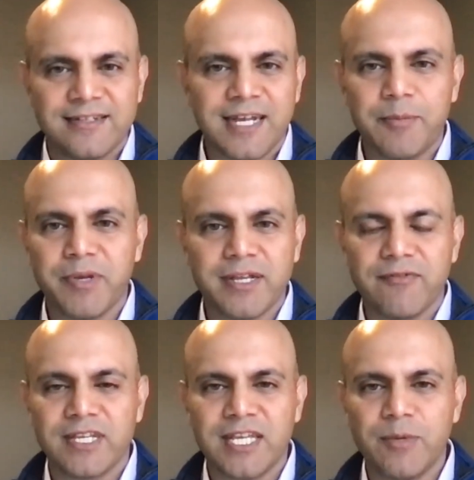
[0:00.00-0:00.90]
typing
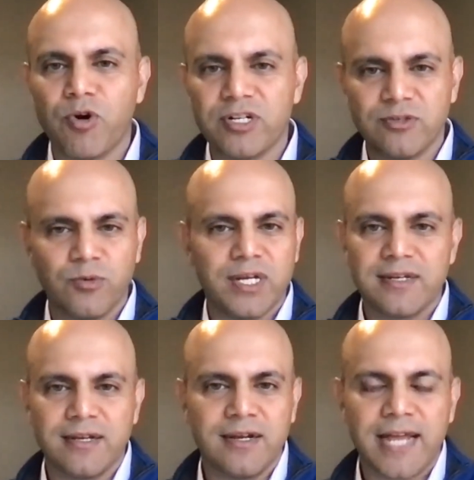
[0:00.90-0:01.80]
of the keyboard to what
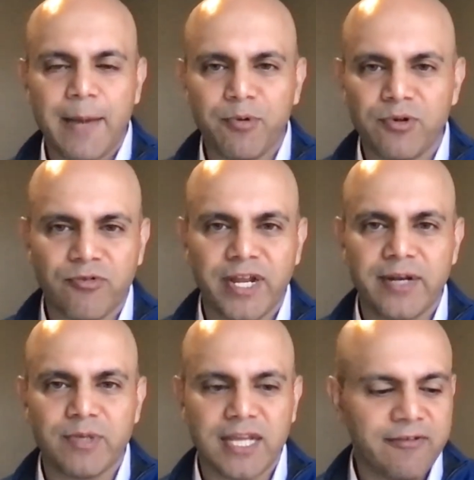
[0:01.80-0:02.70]
Apple
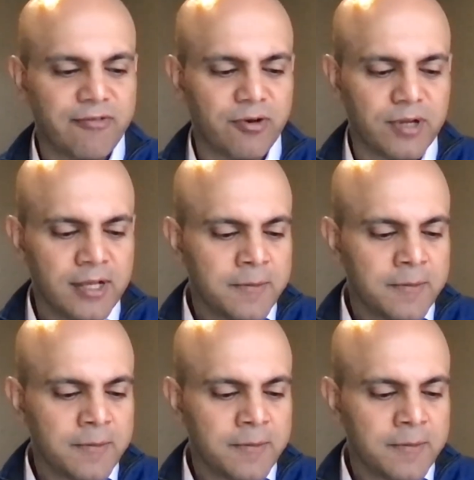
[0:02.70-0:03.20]
created with the iPhone.